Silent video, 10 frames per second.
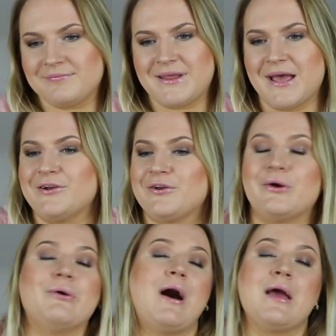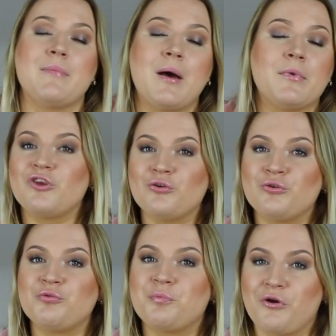I don't know. I'm a
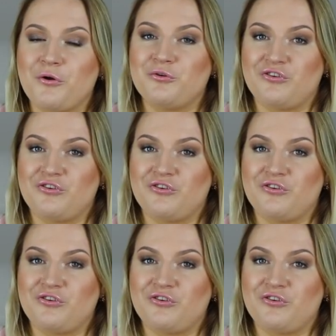huge pro